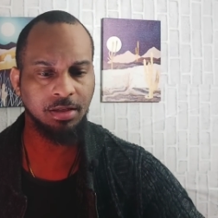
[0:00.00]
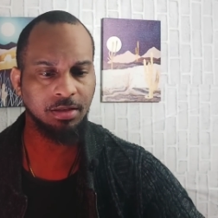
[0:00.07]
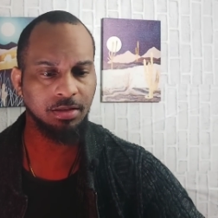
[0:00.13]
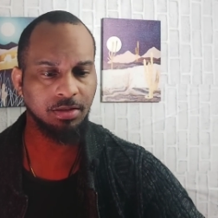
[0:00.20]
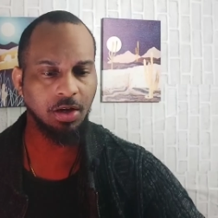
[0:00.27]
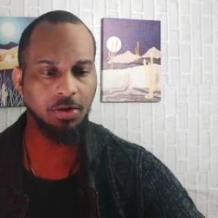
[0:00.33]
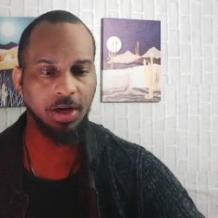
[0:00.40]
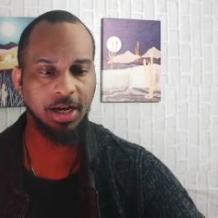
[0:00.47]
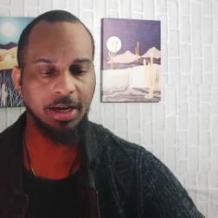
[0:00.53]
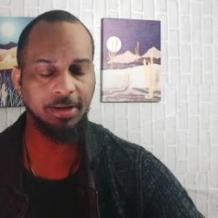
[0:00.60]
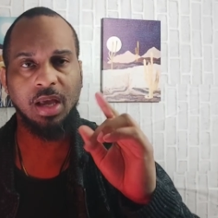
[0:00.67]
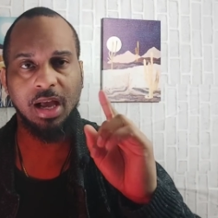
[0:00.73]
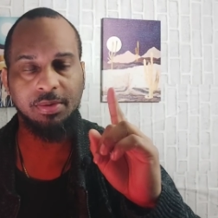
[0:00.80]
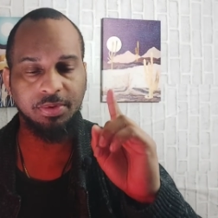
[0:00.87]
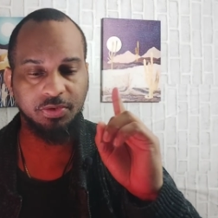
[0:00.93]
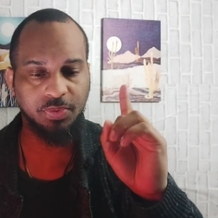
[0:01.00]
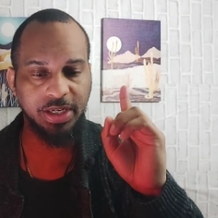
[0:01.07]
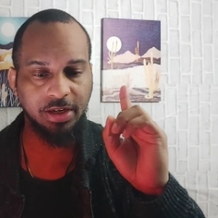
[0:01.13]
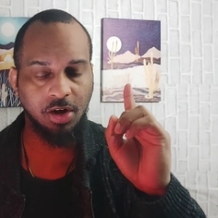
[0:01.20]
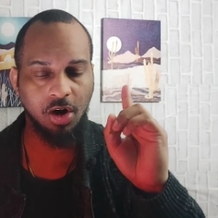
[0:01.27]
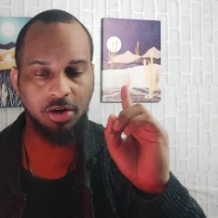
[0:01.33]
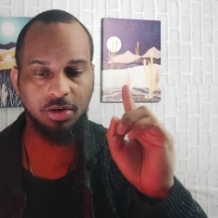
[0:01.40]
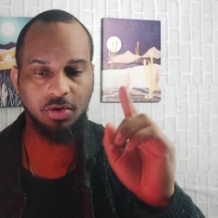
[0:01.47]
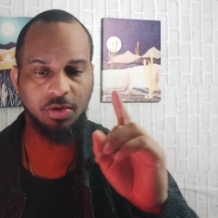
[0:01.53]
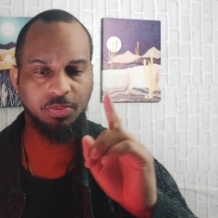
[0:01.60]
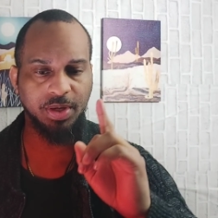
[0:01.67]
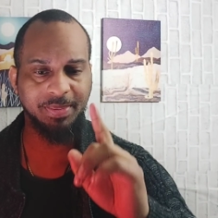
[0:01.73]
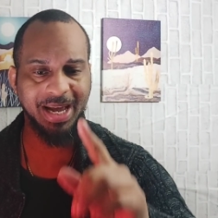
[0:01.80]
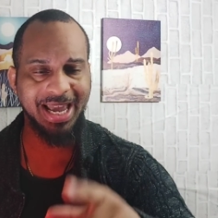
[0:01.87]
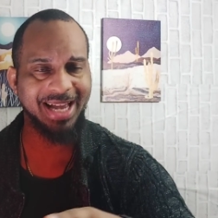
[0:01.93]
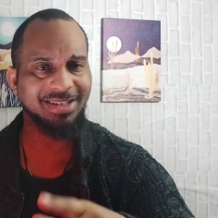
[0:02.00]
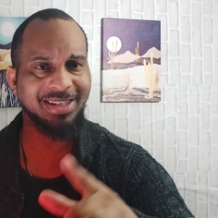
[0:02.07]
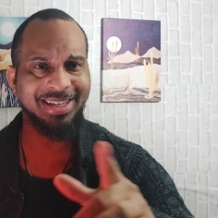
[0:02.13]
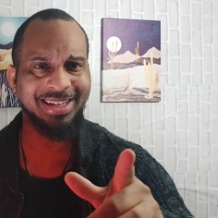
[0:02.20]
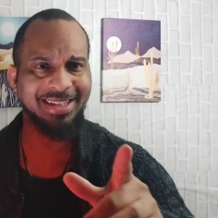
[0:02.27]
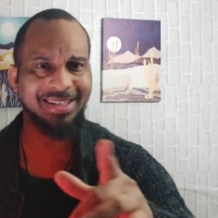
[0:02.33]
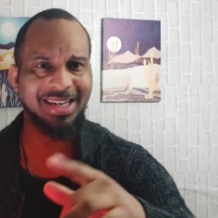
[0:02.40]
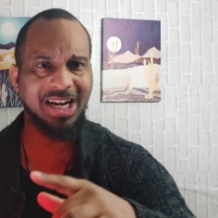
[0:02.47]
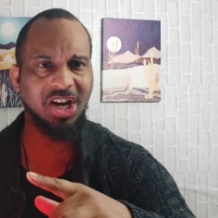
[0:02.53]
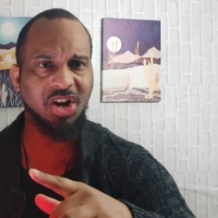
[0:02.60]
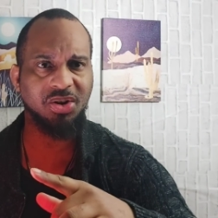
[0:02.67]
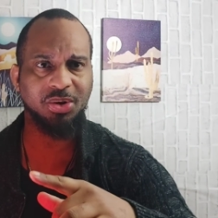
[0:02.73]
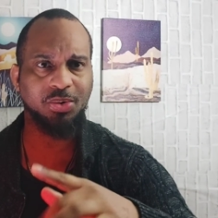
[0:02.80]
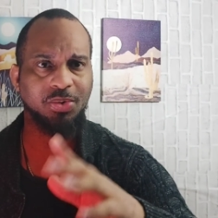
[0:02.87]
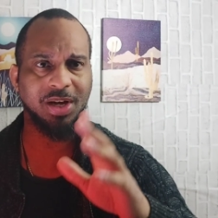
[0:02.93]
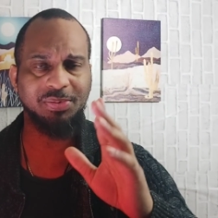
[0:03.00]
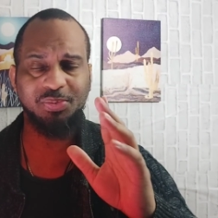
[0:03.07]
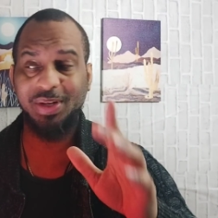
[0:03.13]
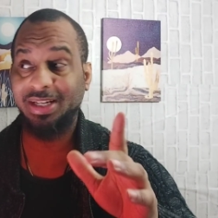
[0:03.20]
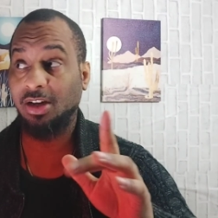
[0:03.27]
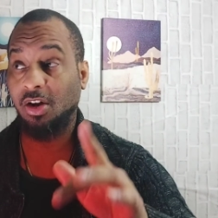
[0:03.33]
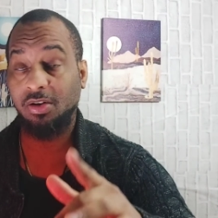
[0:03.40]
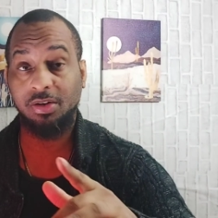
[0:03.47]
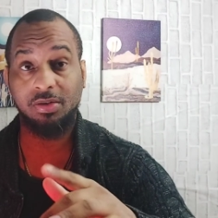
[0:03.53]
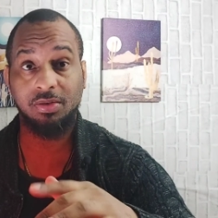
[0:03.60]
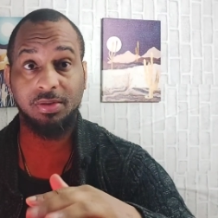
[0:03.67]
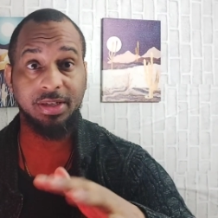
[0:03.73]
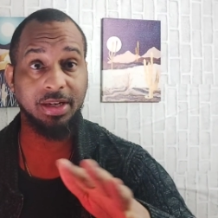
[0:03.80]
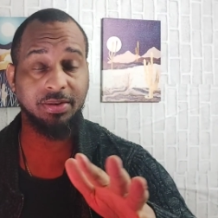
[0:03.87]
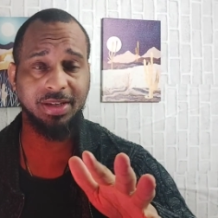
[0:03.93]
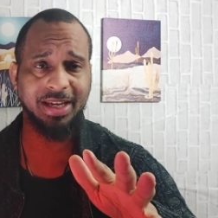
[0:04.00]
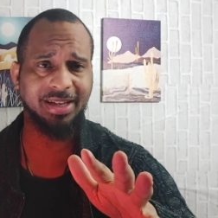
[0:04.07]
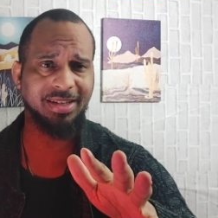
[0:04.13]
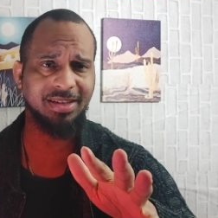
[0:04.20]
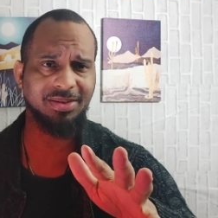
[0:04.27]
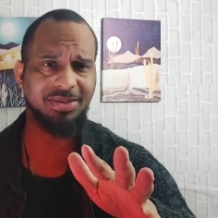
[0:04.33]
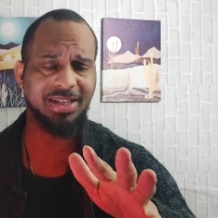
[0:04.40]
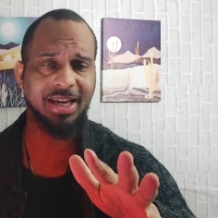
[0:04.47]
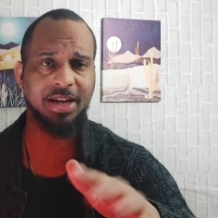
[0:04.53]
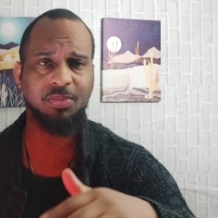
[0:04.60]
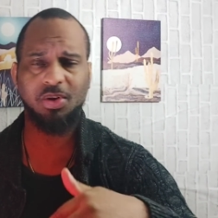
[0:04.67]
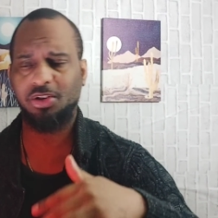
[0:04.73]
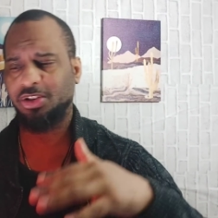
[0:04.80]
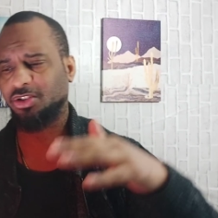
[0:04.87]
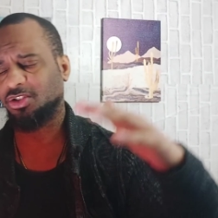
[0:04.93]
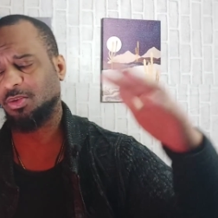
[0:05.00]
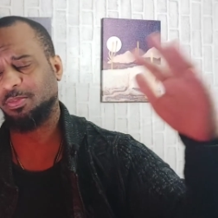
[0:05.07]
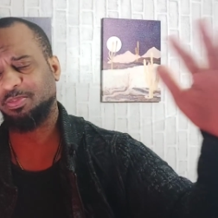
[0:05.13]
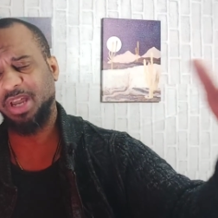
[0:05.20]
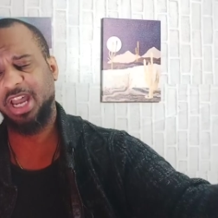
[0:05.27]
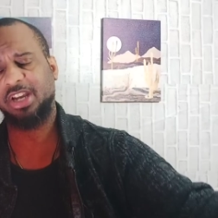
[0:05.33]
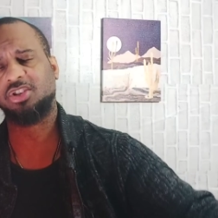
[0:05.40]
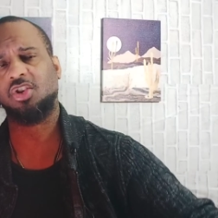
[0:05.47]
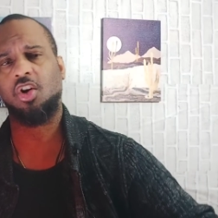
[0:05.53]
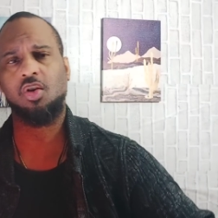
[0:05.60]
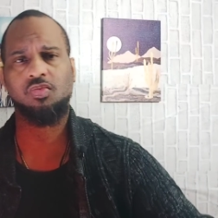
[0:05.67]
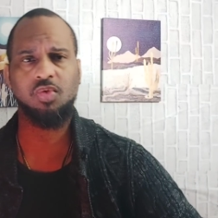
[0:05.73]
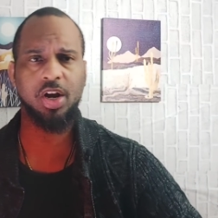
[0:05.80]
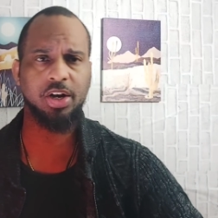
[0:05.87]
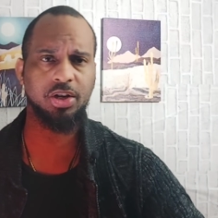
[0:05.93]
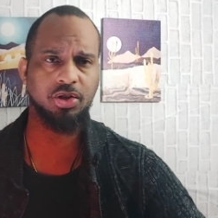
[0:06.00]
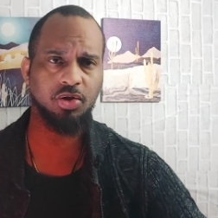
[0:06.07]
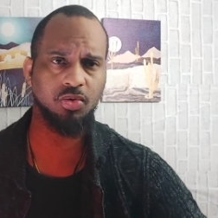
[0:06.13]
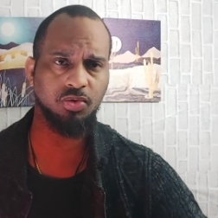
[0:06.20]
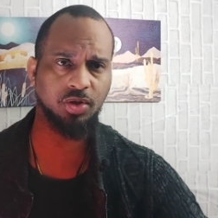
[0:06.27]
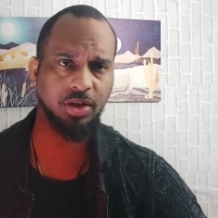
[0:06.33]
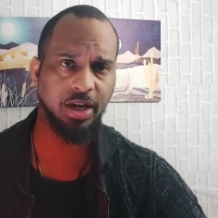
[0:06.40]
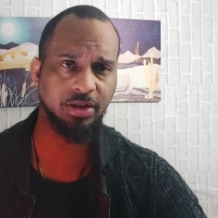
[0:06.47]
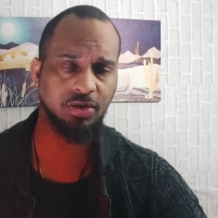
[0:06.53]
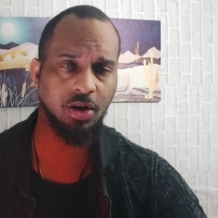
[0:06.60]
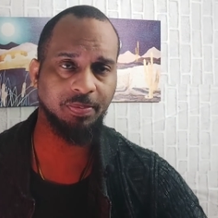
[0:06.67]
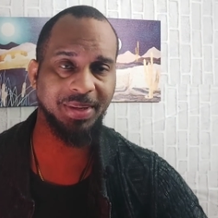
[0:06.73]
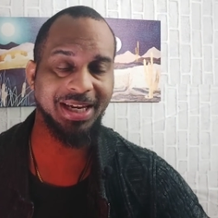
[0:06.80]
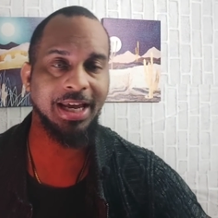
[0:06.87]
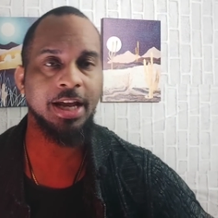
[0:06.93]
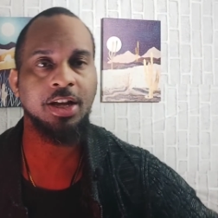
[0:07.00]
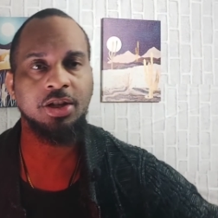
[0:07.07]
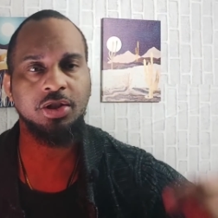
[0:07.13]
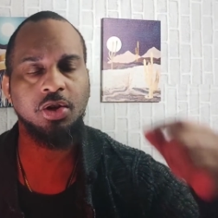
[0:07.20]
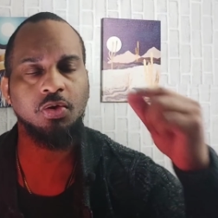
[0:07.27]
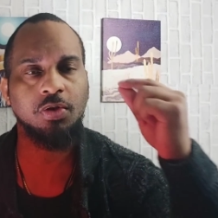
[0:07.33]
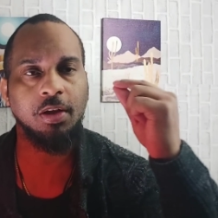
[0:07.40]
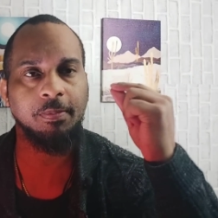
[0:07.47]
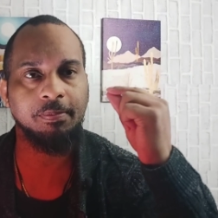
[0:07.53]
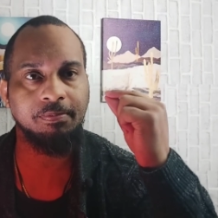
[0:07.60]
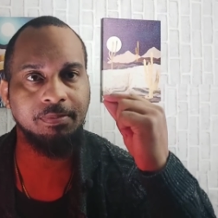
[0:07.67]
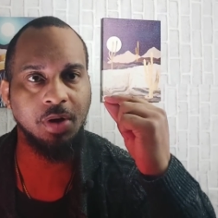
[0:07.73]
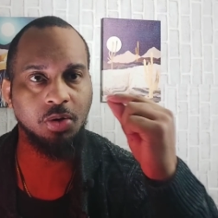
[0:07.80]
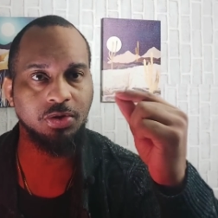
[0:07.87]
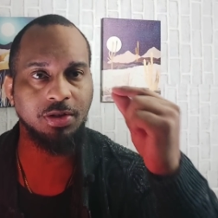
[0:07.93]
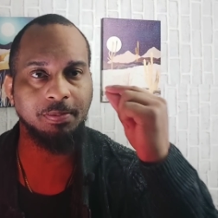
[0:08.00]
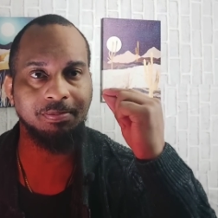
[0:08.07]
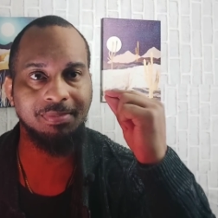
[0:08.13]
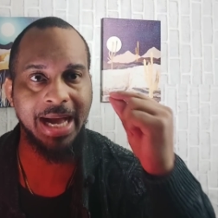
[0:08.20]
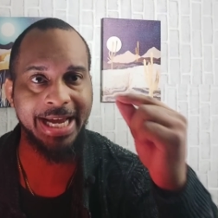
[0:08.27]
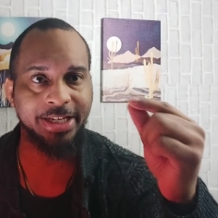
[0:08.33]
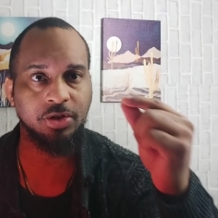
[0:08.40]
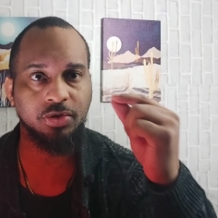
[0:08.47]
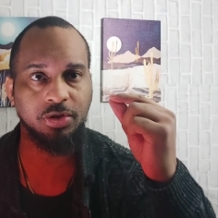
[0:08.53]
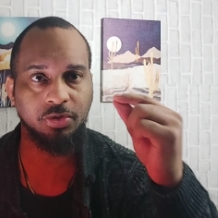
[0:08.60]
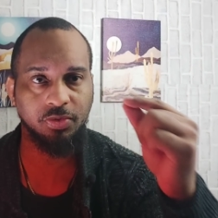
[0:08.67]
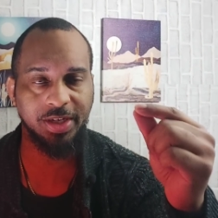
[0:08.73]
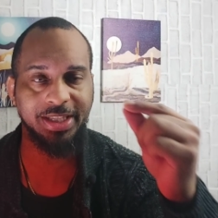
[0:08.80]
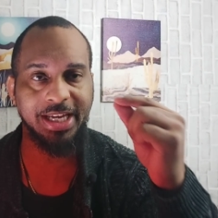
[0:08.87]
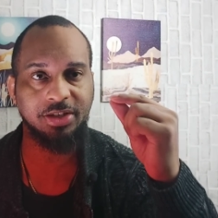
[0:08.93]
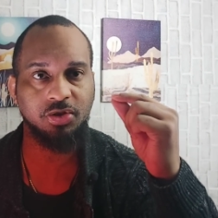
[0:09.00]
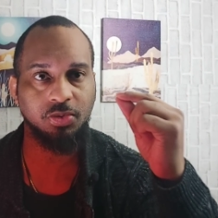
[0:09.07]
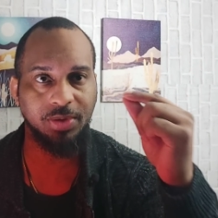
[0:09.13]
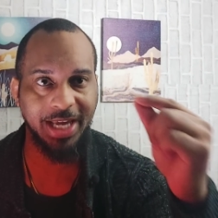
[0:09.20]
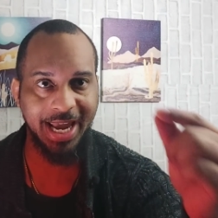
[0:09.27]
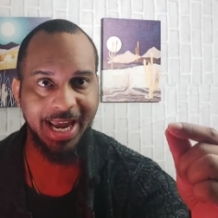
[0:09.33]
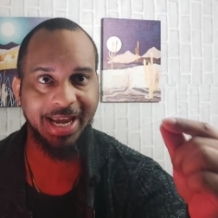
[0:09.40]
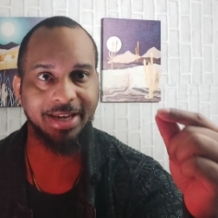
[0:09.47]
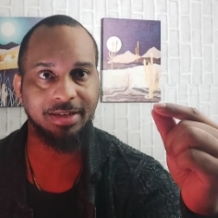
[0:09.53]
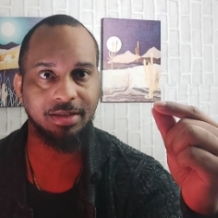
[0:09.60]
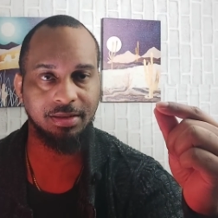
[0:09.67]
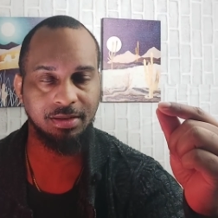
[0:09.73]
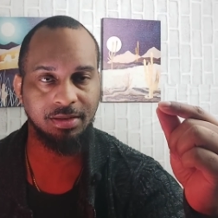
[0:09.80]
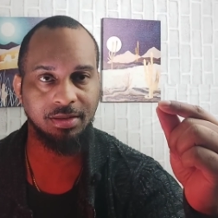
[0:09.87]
So um, I was reading an article, and we might actually get to that article. I was reading an article, and they're like, they're saying, well, there's some banks already using X R P to the most minor degree that you can.